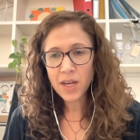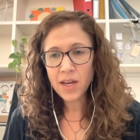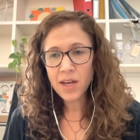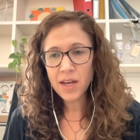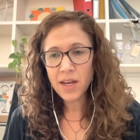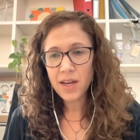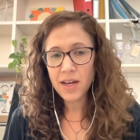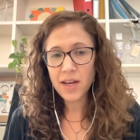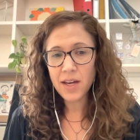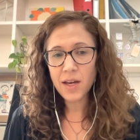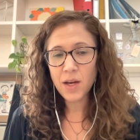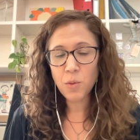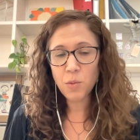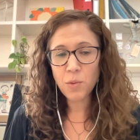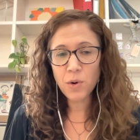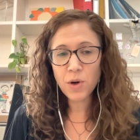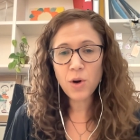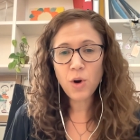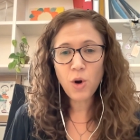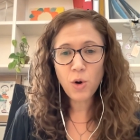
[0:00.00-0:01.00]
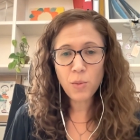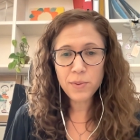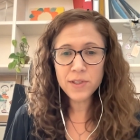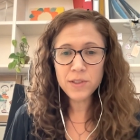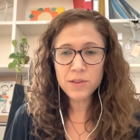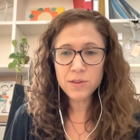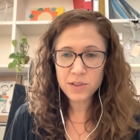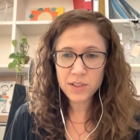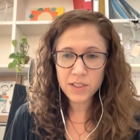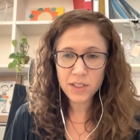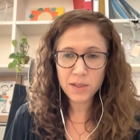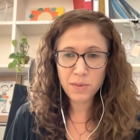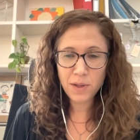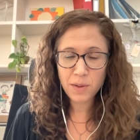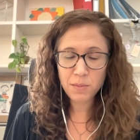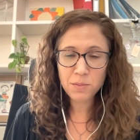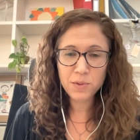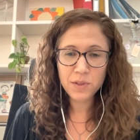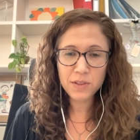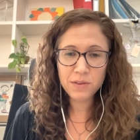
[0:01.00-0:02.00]
Uh, we're hoping to team
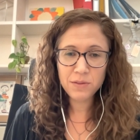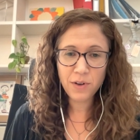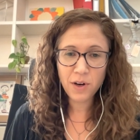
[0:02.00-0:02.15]
up with